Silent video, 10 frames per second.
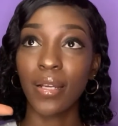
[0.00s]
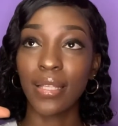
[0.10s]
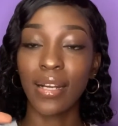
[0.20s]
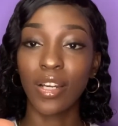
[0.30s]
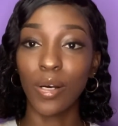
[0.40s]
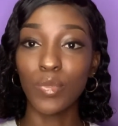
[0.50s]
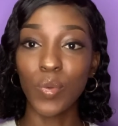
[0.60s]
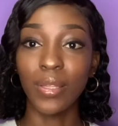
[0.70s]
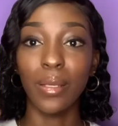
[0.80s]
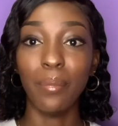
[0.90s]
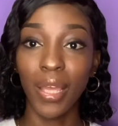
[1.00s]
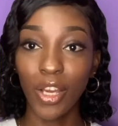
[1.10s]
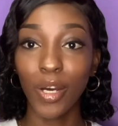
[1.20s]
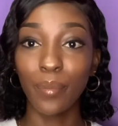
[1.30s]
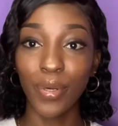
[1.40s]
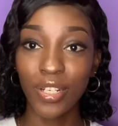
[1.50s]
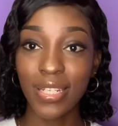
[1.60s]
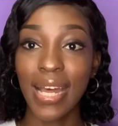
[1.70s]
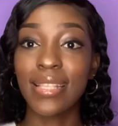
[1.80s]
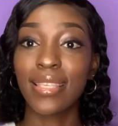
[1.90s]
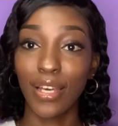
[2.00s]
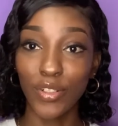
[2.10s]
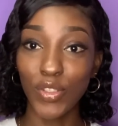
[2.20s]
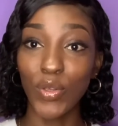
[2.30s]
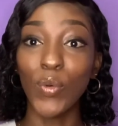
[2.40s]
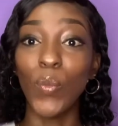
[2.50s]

that comes with the makeup brush that tells you